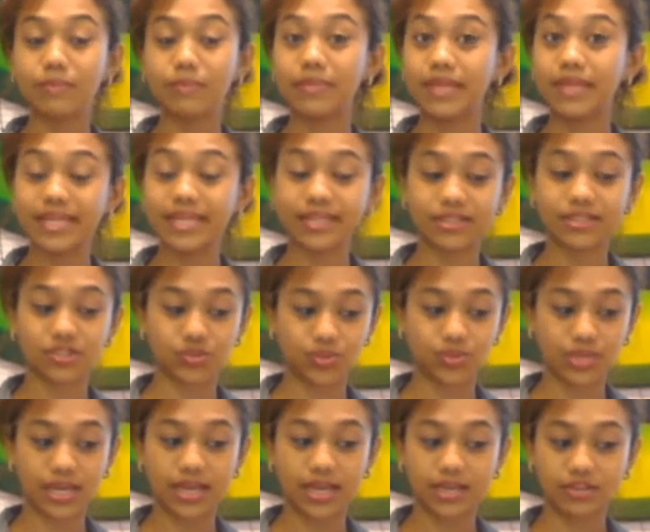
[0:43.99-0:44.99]
million
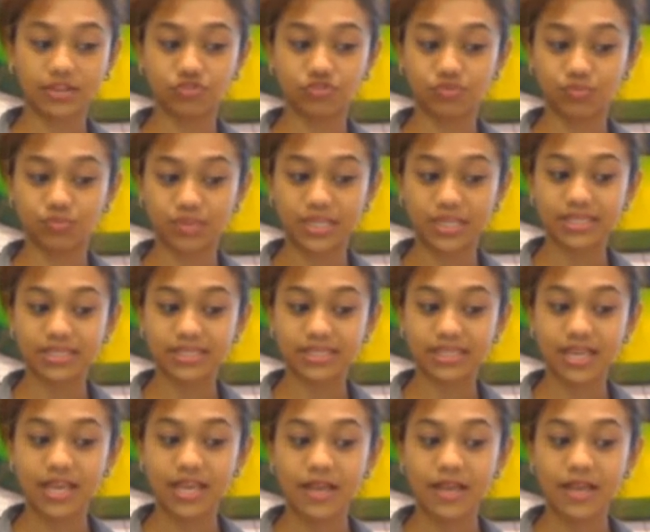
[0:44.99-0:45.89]
Sri Lankan rupees